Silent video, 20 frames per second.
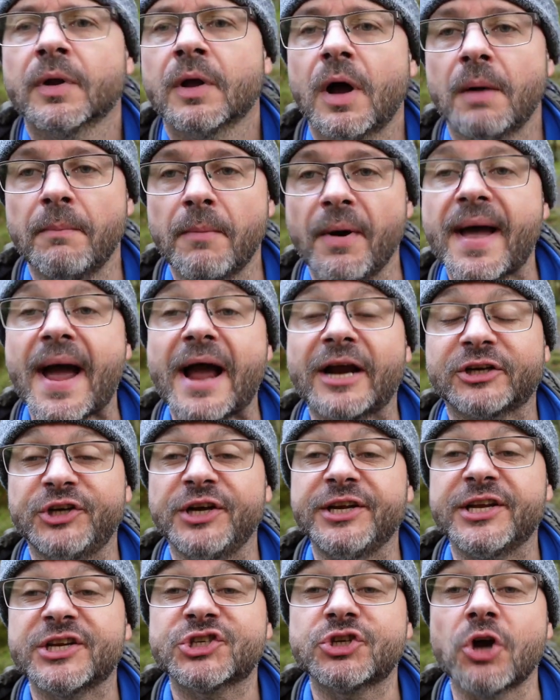I might
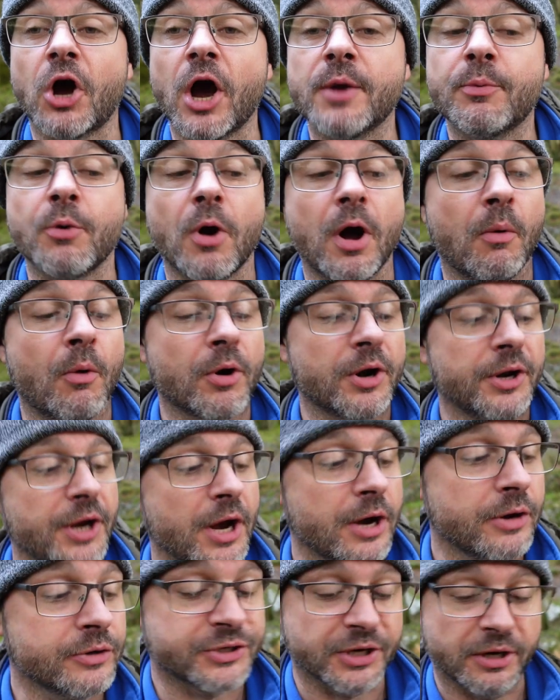actually decide what I want to
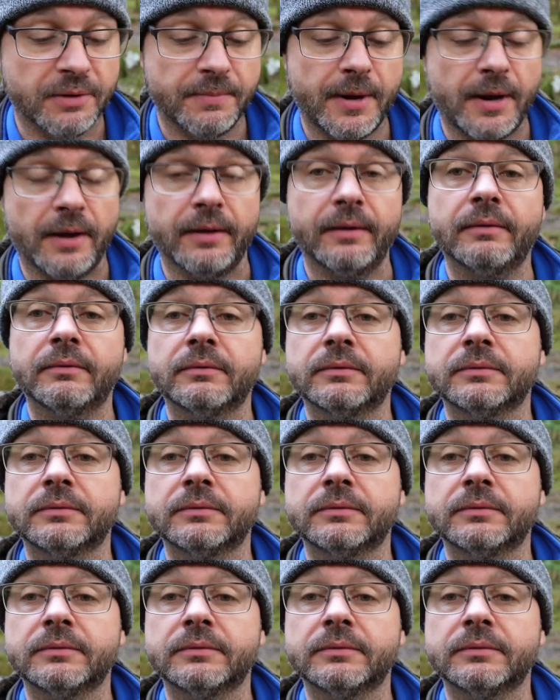use in a minute.